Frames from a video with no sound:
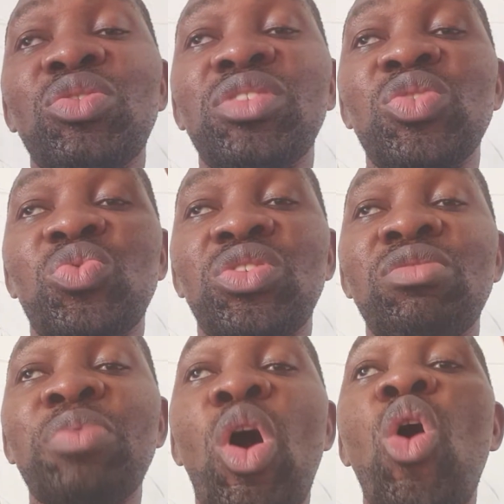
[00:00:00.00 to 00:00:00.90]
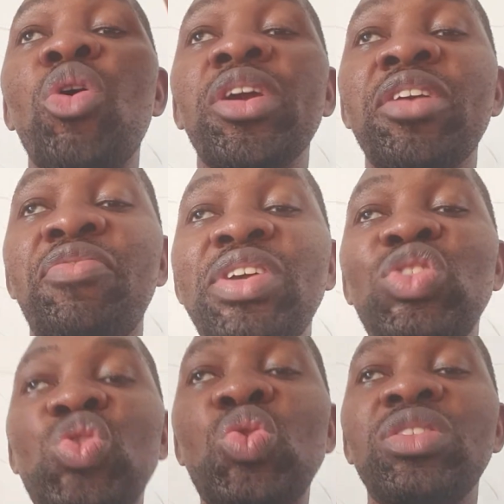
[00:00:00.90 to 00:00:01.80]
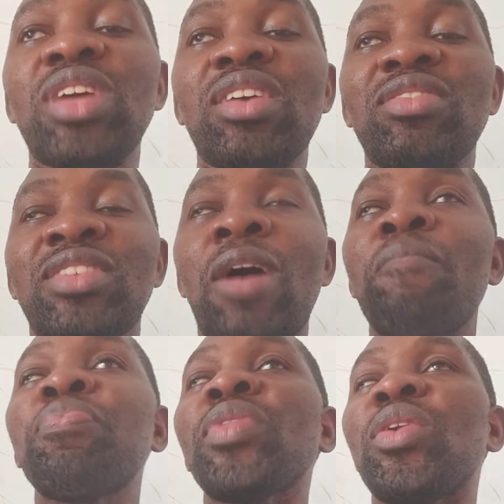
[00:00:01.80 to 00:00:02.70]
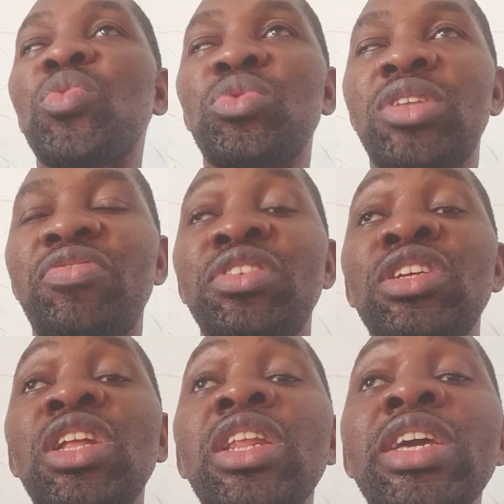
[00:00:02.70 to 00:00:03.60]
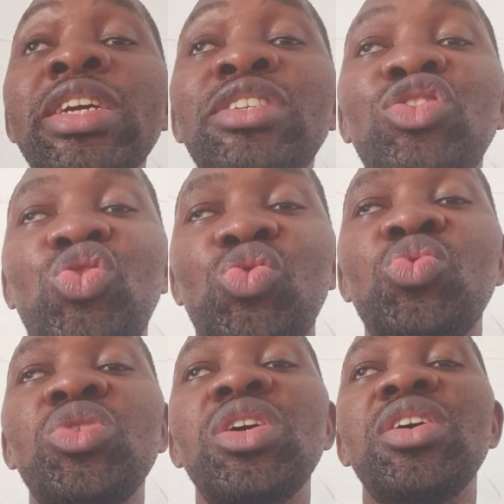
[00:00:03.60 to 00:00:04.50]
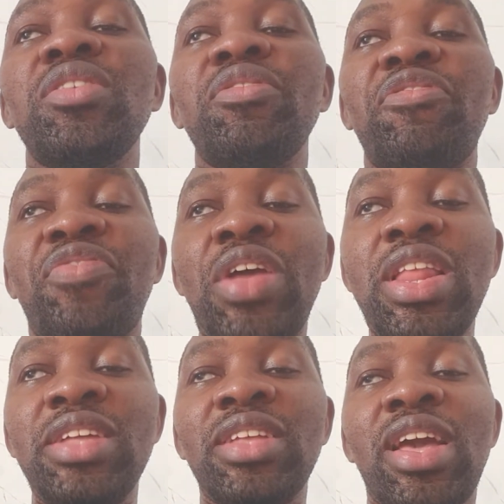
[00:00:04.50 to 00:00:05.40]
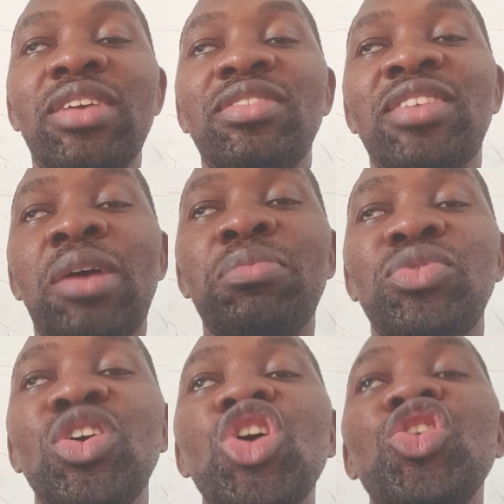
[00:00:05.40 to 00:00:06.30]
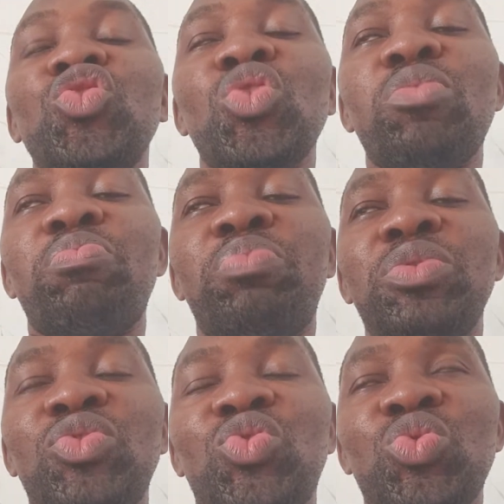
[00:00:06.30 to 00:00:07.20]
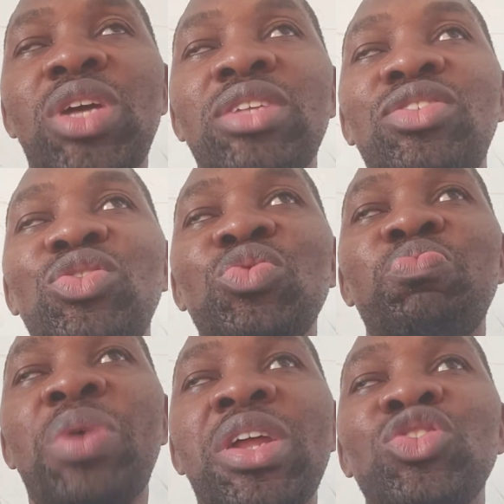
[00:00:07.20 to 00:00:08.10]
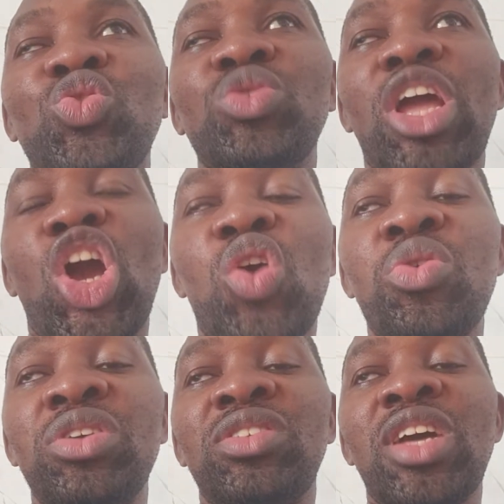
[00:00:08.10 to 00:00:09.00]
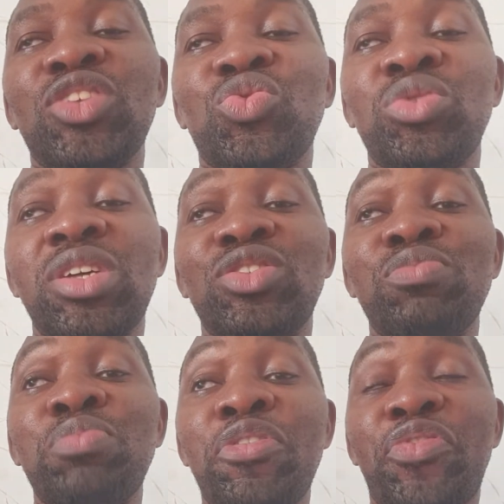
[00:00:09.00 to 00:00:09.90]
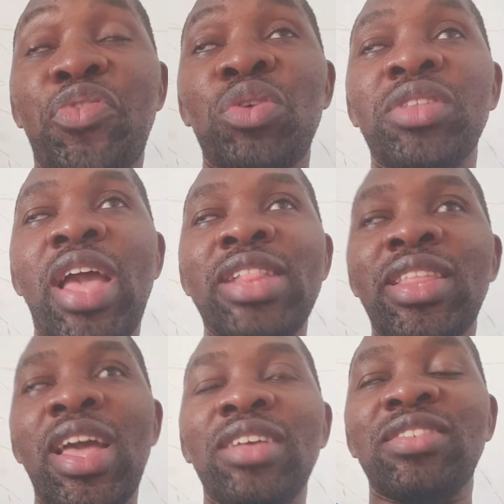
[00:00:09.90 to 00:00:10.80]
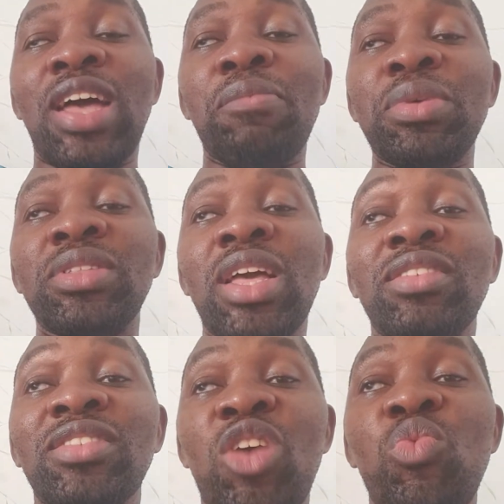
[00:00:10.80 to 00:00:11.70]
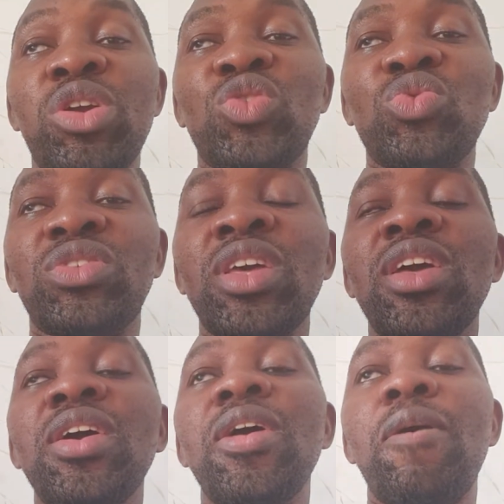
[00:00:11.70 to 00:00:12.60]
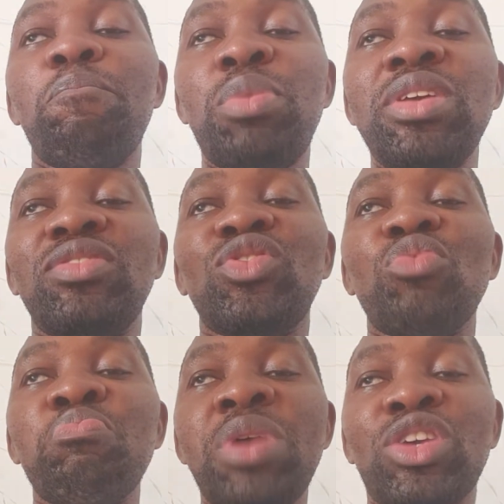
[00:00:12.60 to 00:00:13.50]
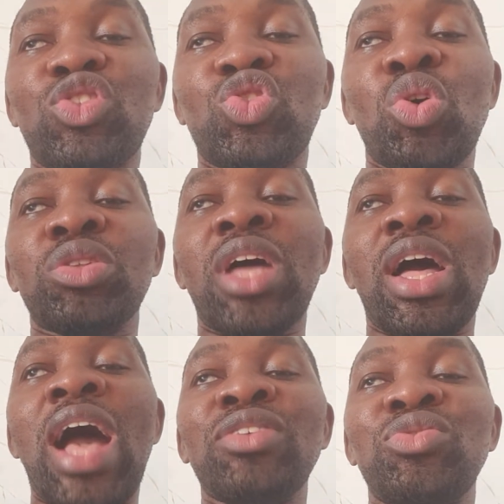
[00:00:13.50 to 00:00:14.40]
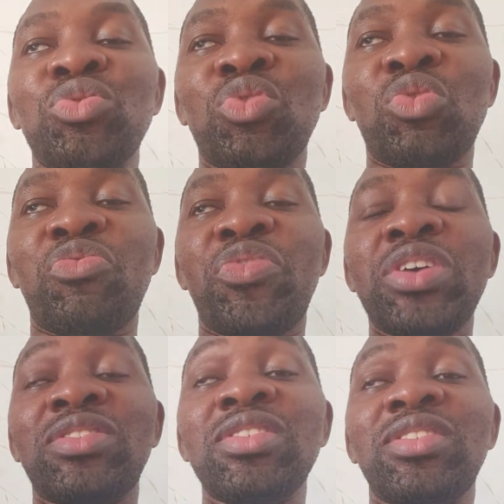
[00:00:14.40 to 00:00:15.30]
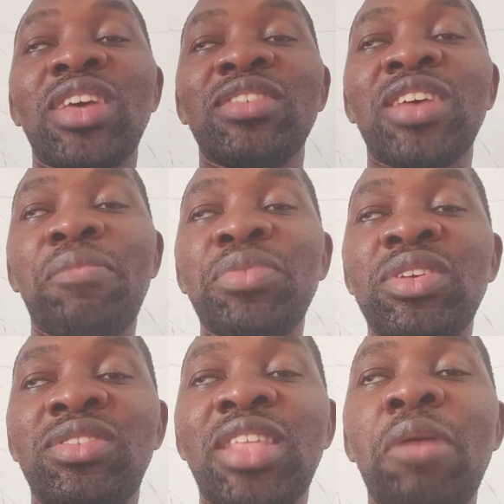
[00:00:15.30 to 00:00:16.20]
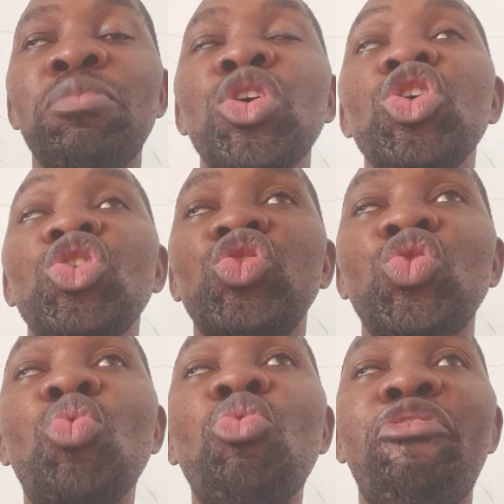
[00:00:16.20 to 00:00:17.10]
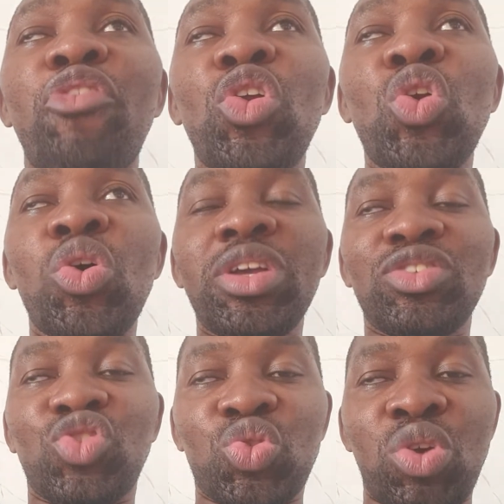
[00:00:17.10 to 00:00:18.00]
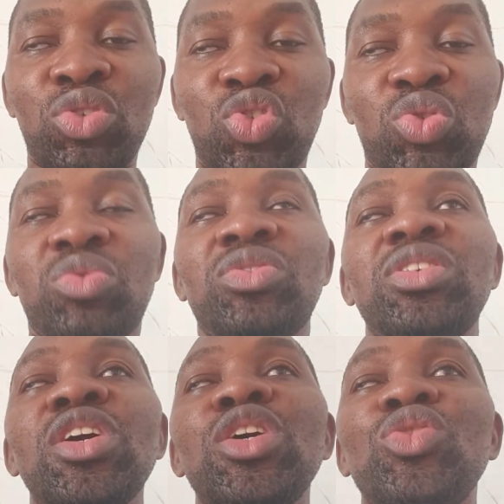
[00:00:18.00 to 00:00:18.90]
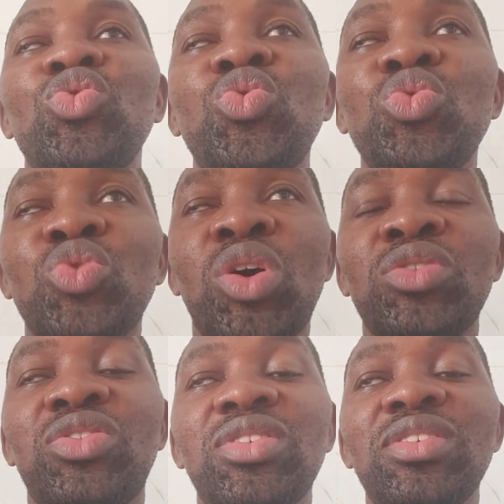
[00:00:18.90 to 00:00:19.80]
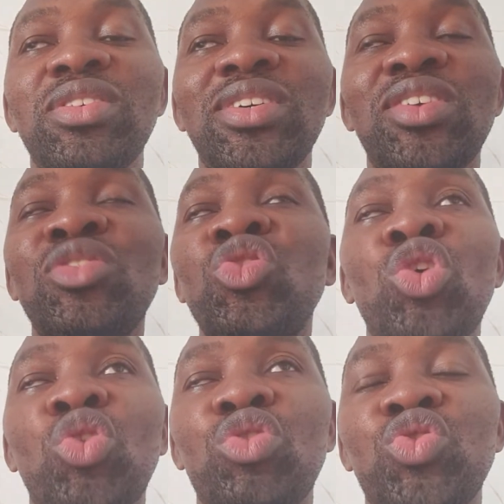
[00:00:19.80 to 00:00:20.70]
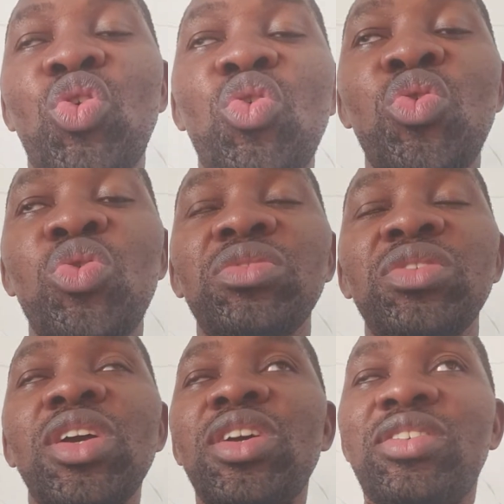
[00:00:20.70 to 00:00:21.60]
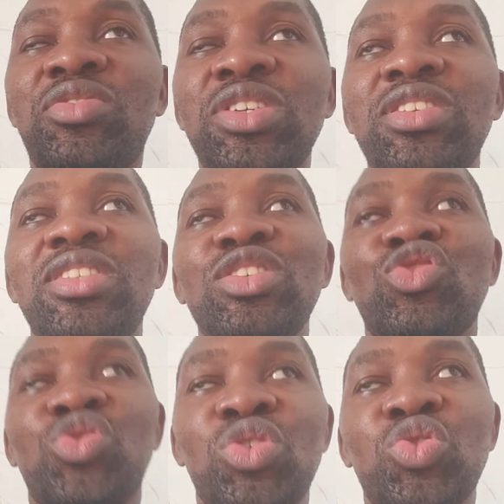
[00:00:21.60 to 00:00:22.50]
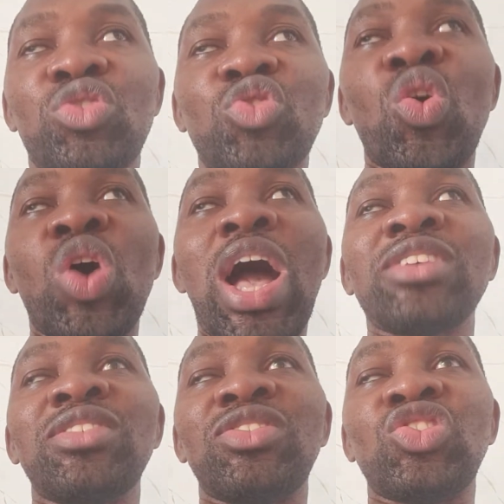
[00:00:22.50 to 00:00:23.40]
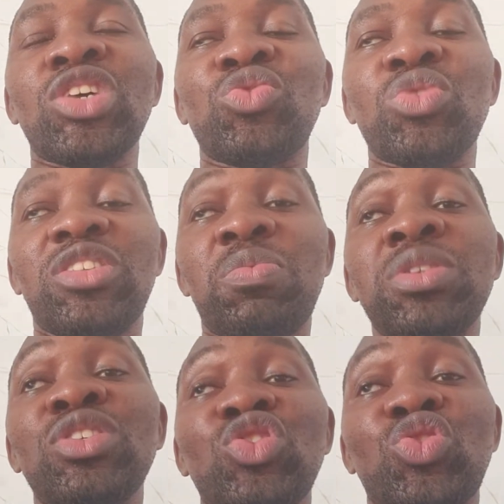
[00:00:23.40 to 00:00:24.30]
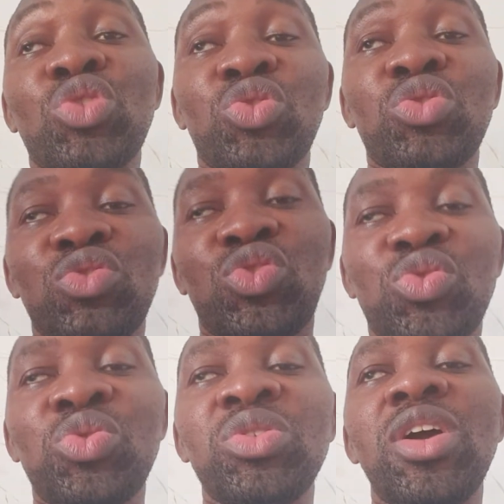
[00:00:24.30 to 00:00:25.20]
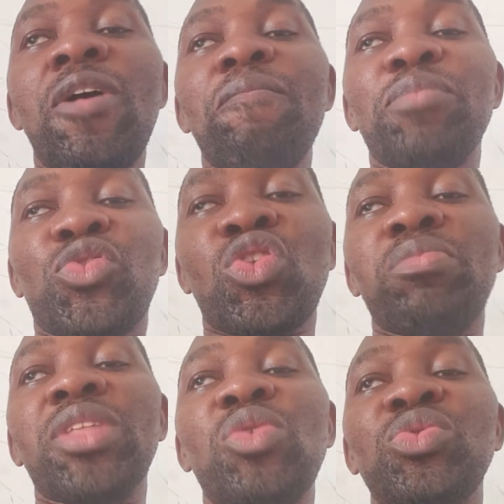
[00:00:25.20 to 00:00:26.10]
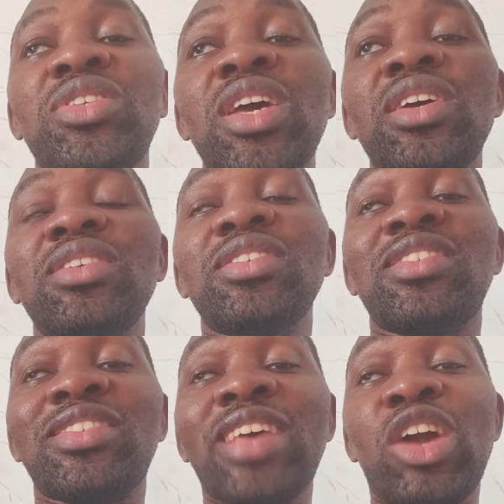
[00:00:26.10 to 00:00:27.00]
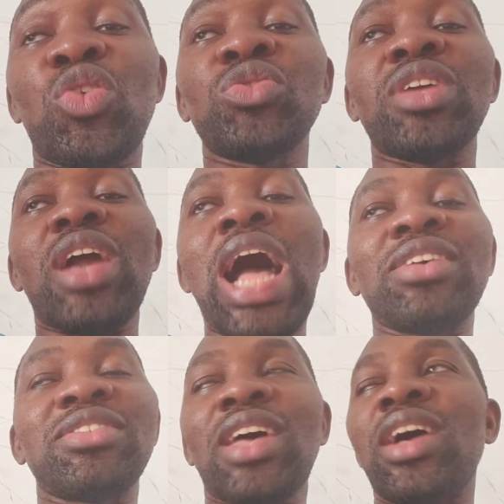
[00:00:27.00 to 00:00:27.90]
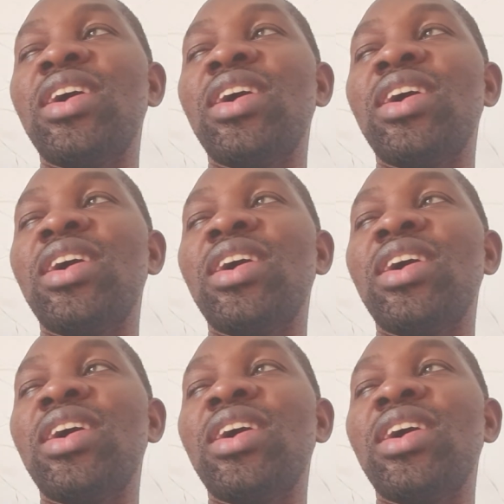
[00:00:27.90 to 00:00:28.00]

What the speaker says: the question paper or given during the exam will definitely lead to failing exams. So parents should encourage their students before they enter exam, in the exam week, to say, please make sure that as you face this exam this term, you will follow instructions. Do not run on your own. Read the instructions or ask the teacher to explain the instructions to you. Some, they will say circle the answer.